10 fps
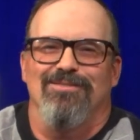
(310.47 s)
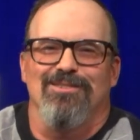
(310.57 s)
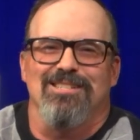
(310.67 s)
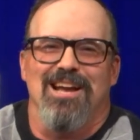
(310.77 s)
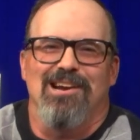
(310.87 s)

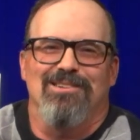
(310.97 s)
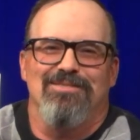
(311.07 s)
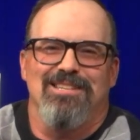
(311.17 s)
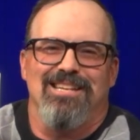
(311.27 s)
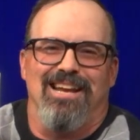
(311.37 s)

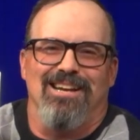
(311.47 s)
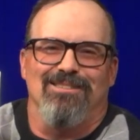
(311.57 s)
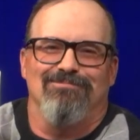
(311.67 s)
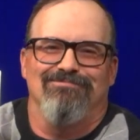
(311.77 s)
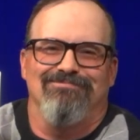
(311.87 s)
Photography
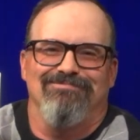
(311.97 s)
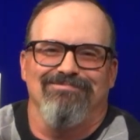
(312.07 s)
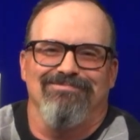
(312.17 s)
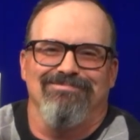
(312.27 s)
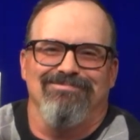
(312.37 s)

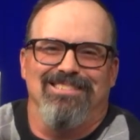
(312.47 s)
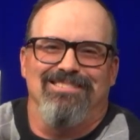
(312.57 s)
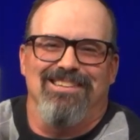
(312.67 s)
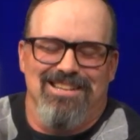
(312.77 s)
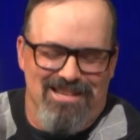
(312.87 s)
Now with
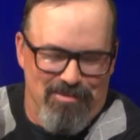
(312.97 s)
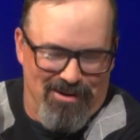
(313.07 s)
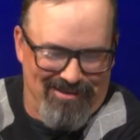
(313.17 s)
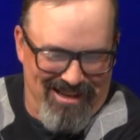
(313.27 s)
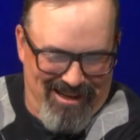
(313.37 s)
Greg
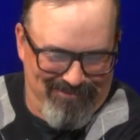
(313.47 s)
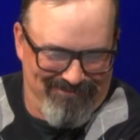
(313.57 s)
Simoneau. Okay.